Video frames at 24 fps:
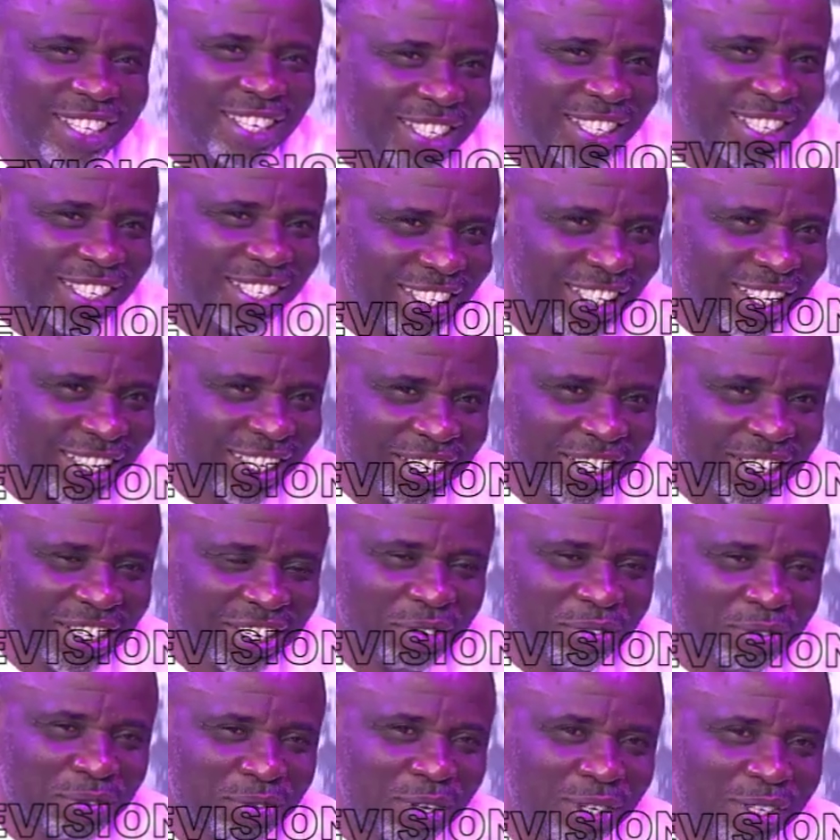did say, of
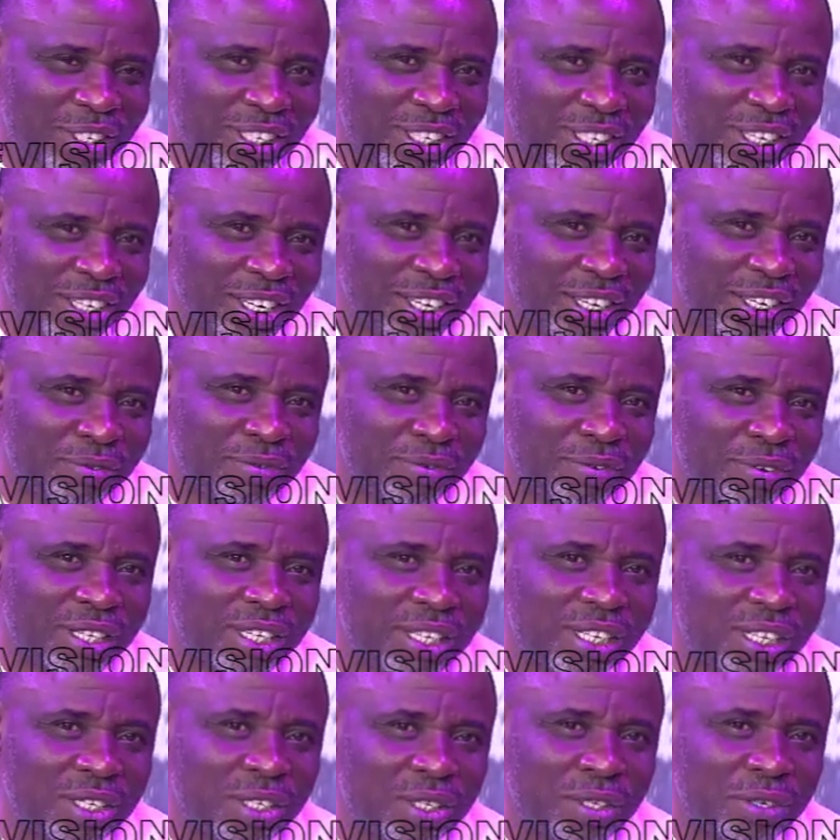course, firstly
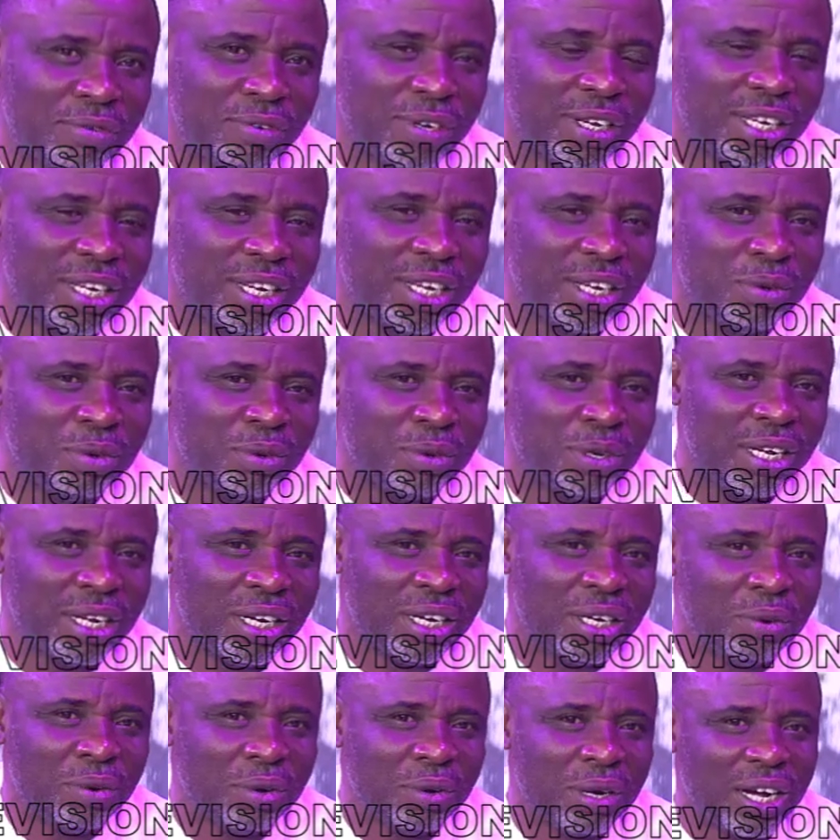is to find out whether they
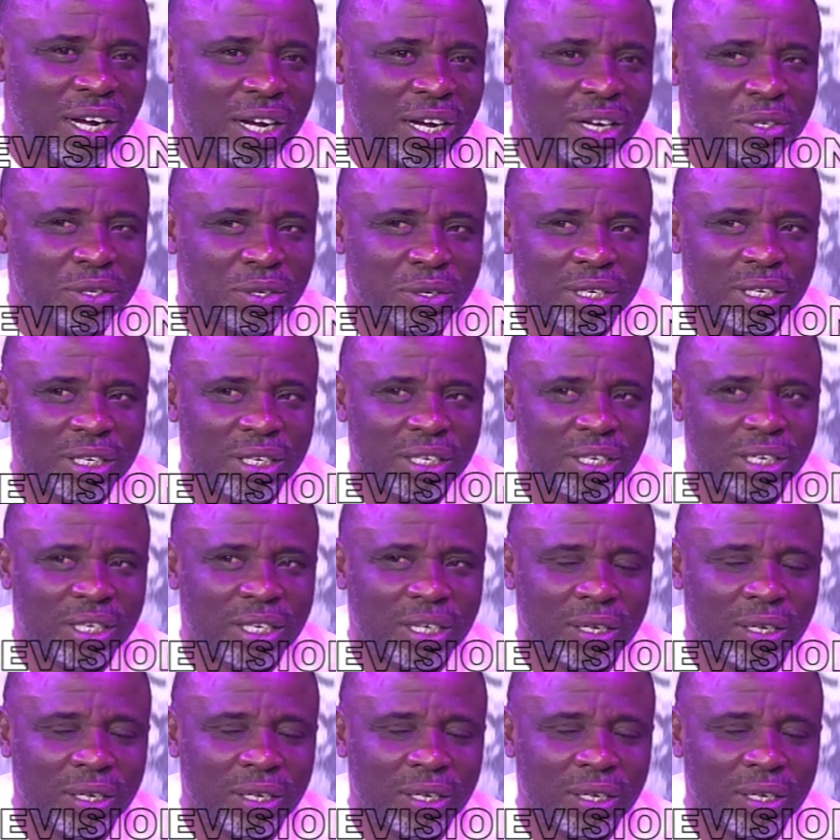were actually